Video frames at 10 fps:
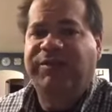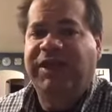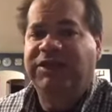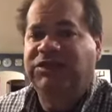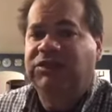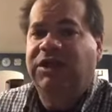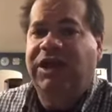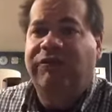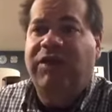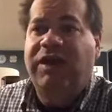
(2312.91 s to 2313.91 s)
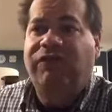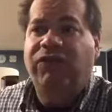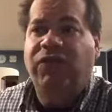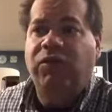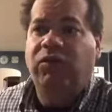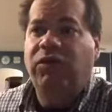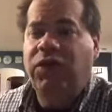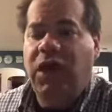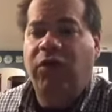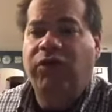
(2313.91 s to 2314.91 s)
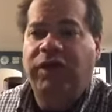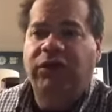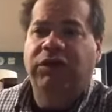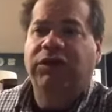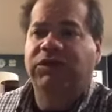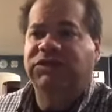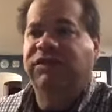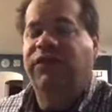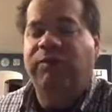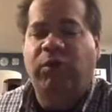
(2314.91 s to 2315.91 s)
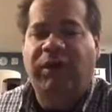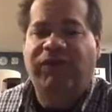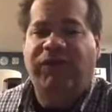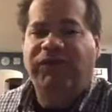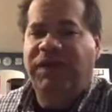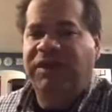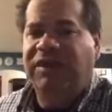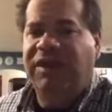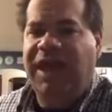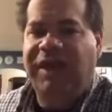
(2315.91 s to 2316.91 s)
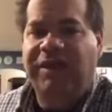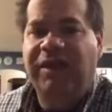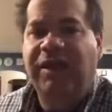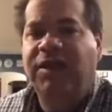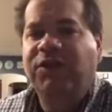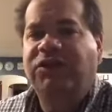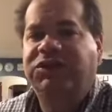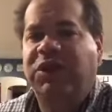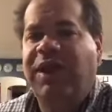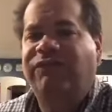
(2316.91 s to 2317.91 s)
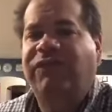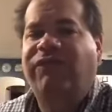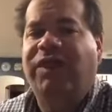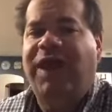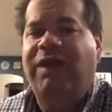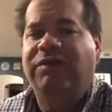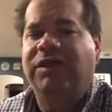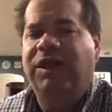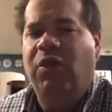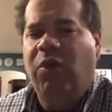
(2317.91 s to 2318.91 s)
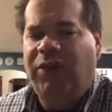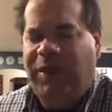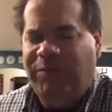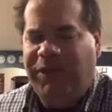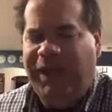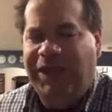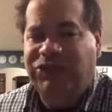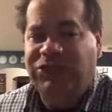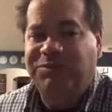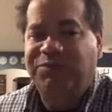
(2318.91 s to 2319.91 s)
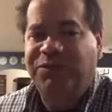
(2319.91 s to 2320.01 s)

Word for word: Because you, even if you know that you're going to use the February 15th date, you still have to fill out the whole application